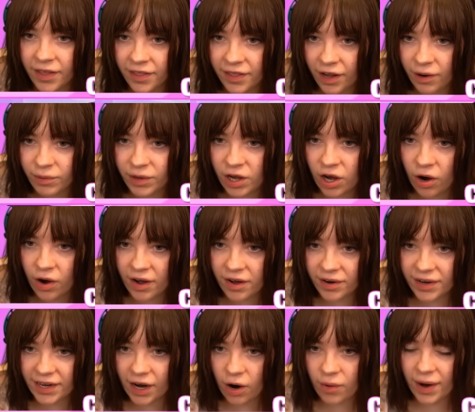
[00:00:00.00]
There we go. All
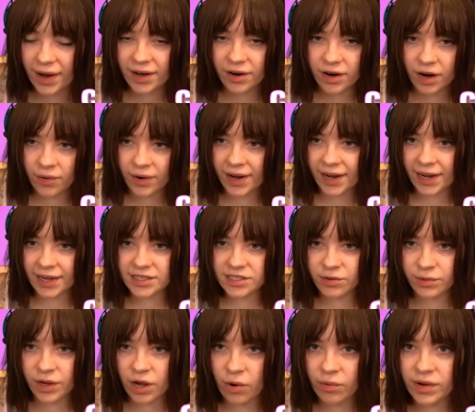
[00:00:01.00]
right, all right, all right, guys,
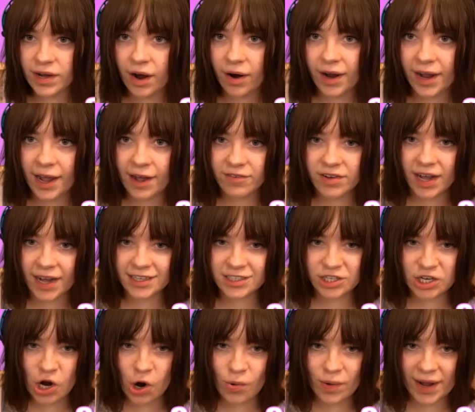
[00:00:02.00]
here we go. Now I have got
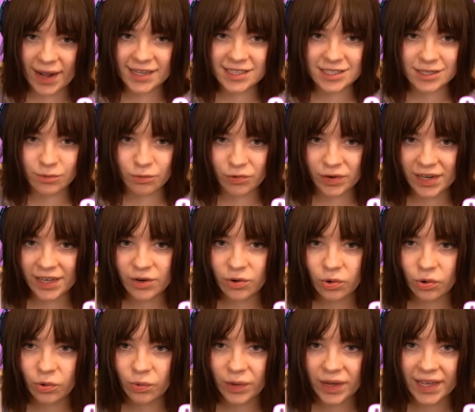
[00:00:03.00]
to go get some really
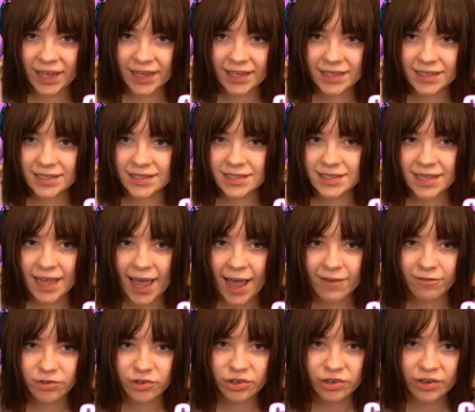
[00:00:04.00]
cool wings.
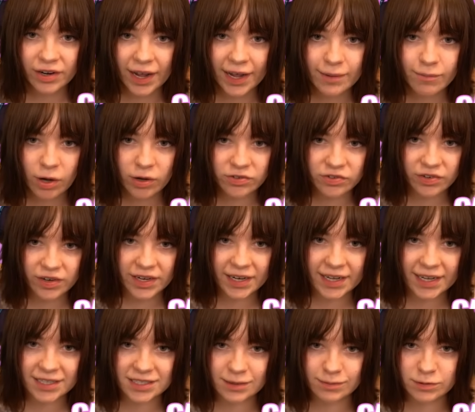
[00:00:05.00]
I'm also
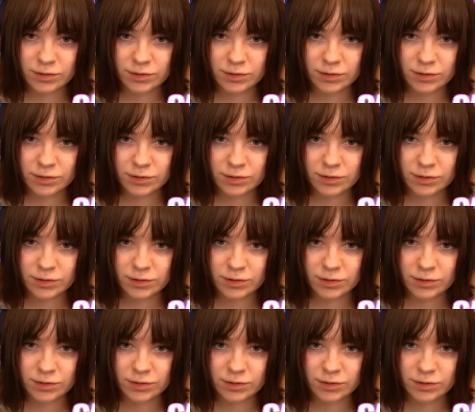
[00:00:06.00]
gonna get some